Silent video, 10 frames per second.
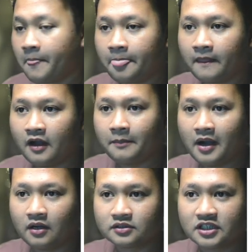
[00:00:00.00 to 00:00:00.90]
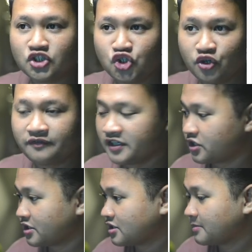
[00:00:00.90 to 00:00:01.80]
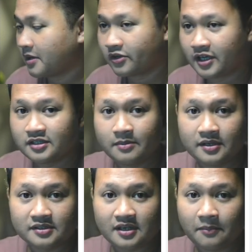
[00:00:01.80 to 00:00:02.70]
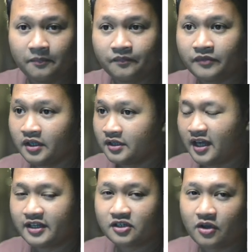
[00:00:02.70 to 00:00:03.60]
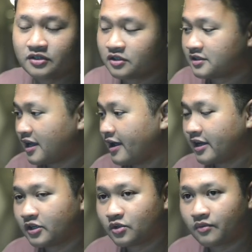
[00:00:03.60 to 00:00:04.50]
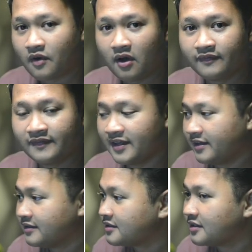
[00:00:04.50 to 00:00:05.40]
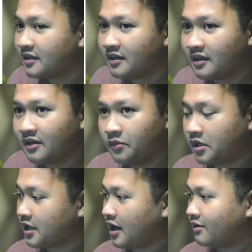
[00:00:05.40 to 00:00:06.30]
about the new features, about the estimated time that it's going to take to run this workout.